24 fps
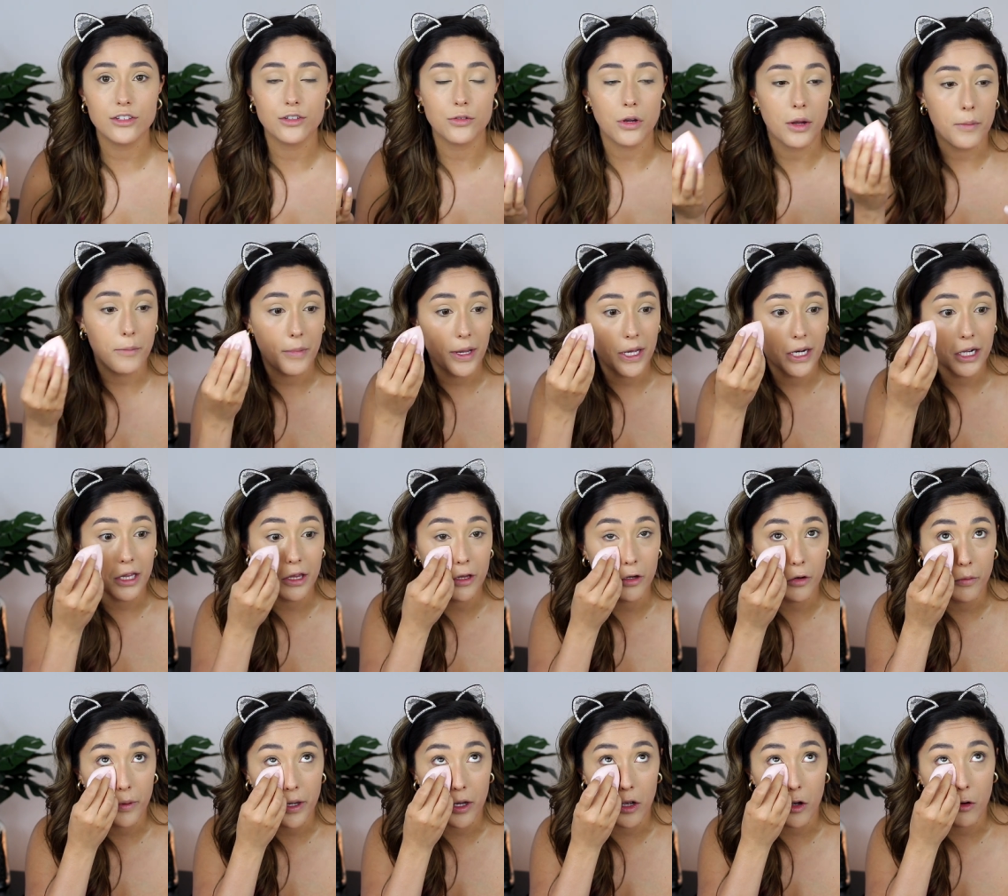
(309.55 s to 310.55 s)
so I made a
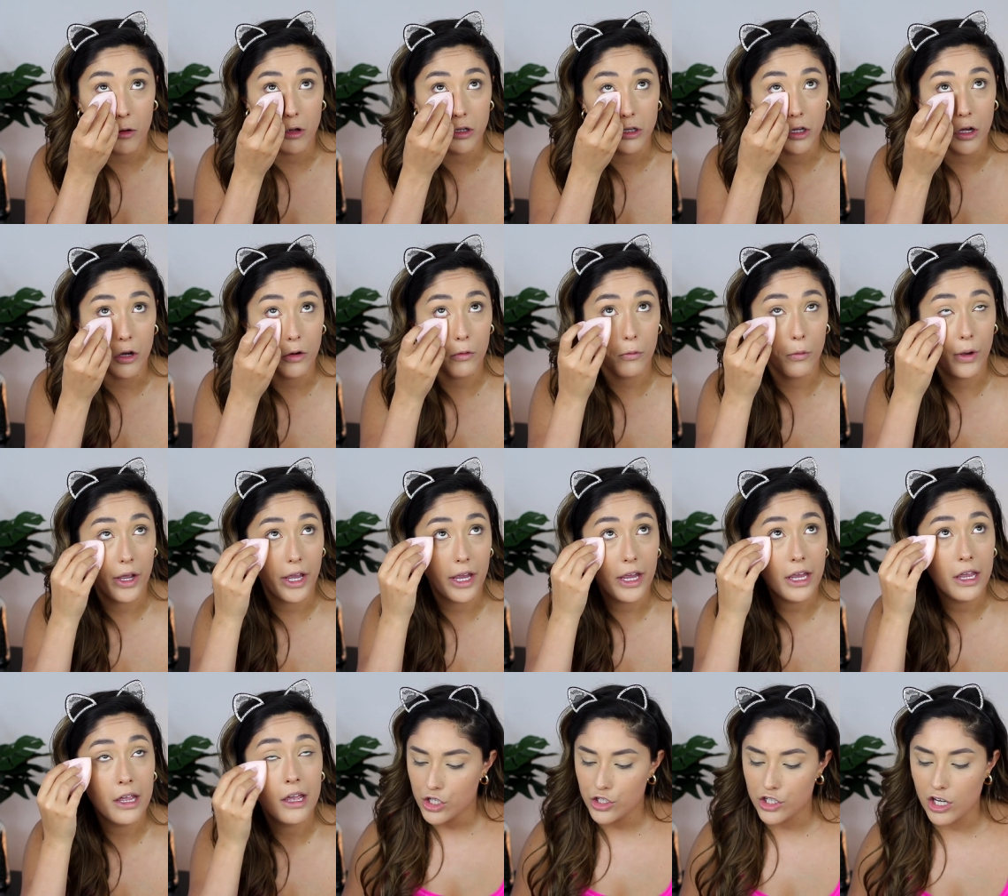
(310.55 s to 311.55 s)
little bit go a long way.